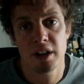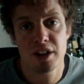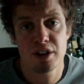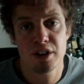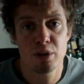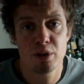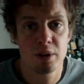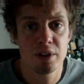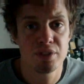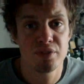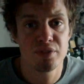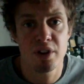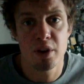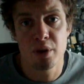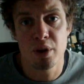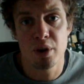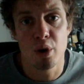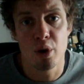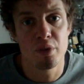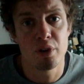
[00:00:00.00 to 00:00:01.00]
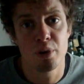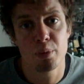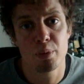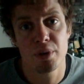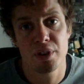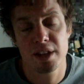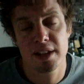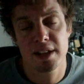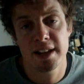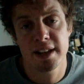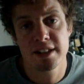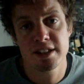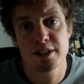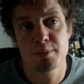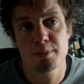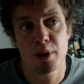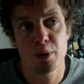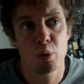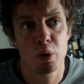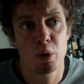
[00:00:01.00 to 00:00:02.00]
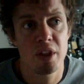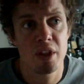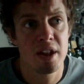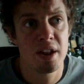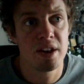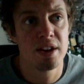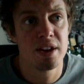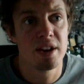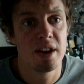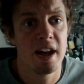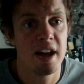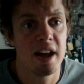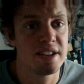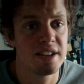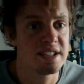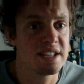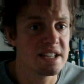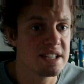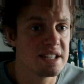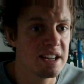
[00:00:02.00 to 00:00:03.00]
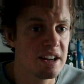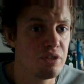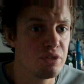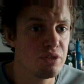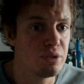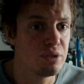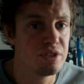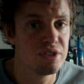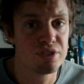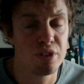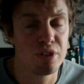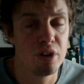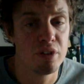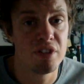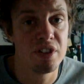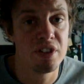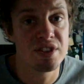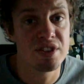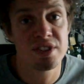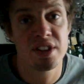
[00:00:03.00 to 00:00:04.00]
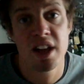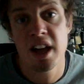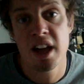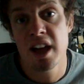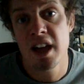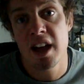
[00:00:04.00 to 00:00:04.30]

I know he's very over with the kids, but what has he done to deserve this?